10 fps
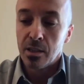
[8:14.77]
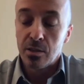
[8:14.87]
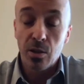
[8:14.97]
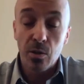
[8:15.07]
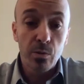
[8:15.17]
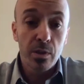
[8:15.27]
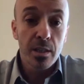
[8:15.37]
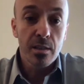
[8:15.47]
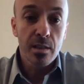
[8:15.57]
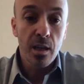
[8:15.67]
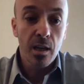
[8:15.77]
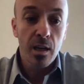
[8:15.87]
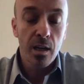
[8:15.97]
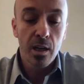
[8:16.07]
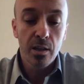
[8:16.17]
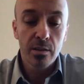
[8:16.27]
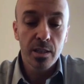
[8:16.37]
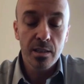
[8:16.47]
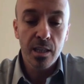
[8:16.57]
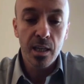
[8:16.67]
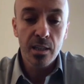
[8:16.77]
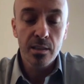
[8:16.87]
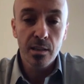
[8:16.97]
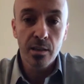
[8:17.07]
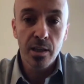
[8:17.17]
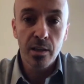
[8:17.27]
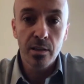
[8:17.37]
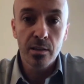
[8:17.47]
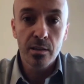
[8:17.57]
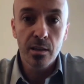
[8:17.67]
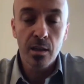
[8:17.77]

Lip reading: So let's get then